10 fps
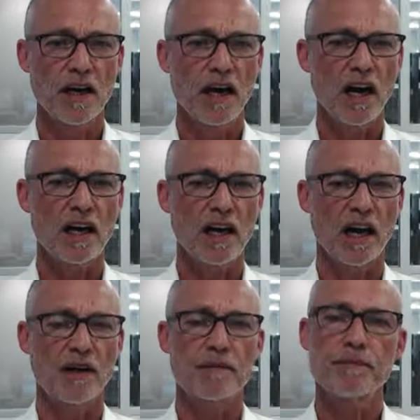Okay,
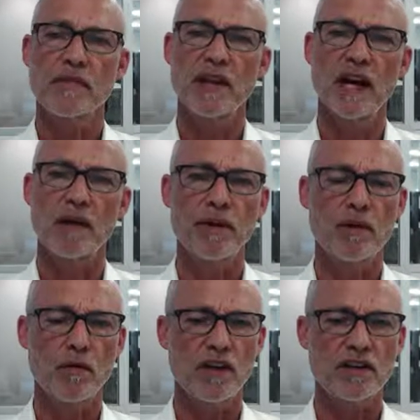now big
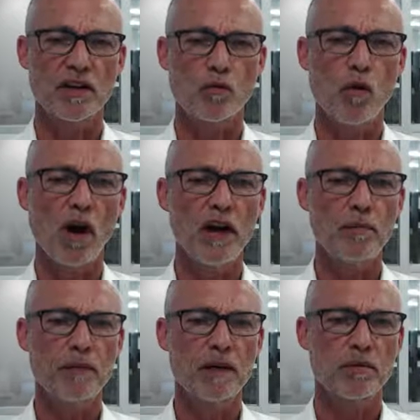question. Why do
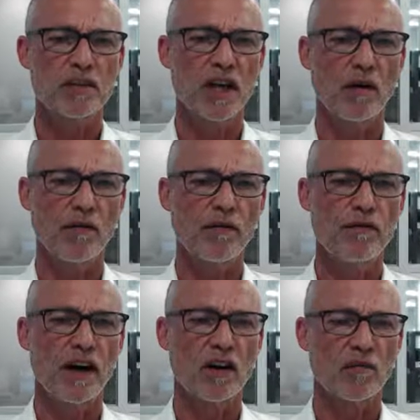people so often
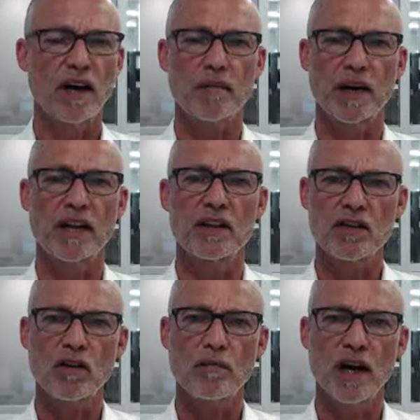fail to make money in the stock
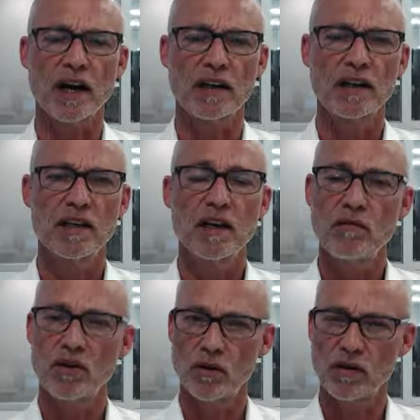market? We
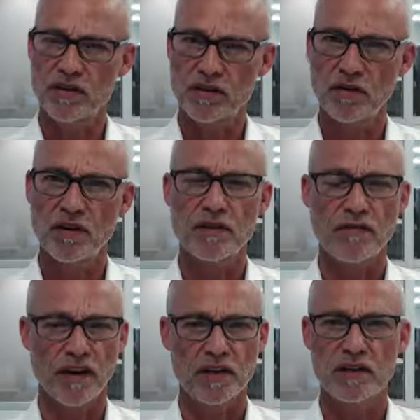all have stories of
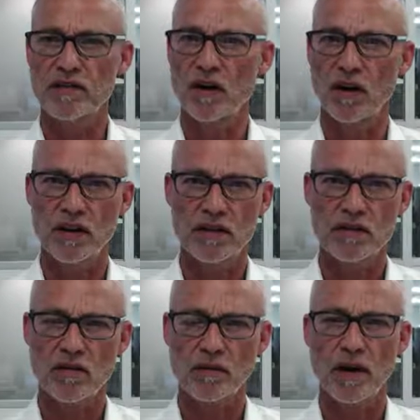friends who've gone into the
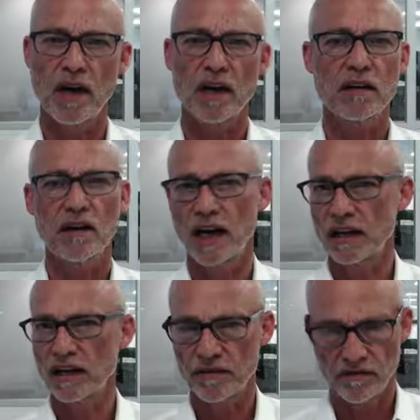stock market and
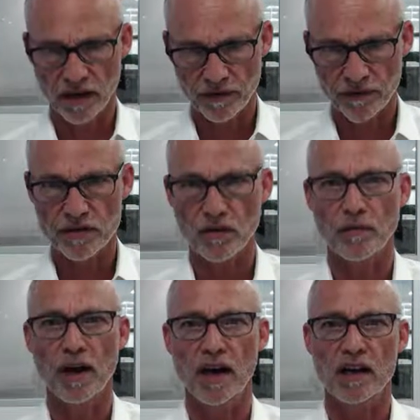they've left the stock
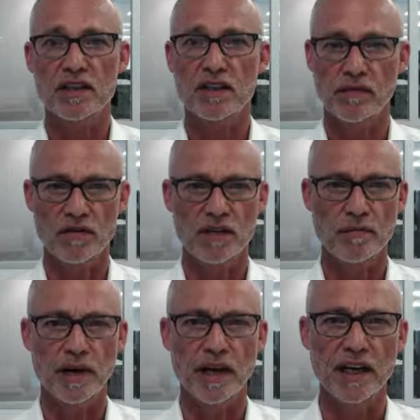market because they've lost their
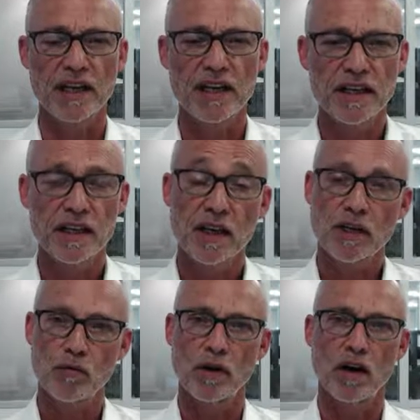money.
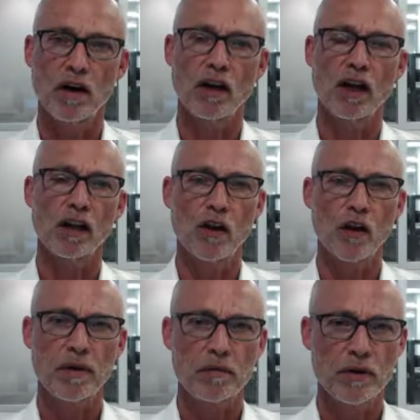Well, a lot of
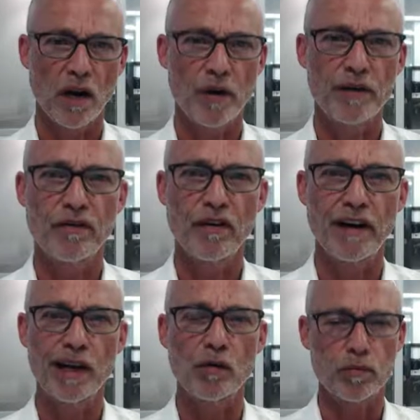people go in very
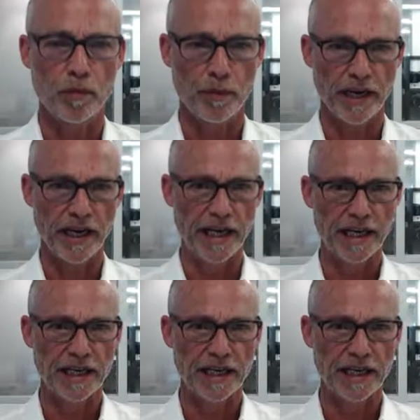ill prepared.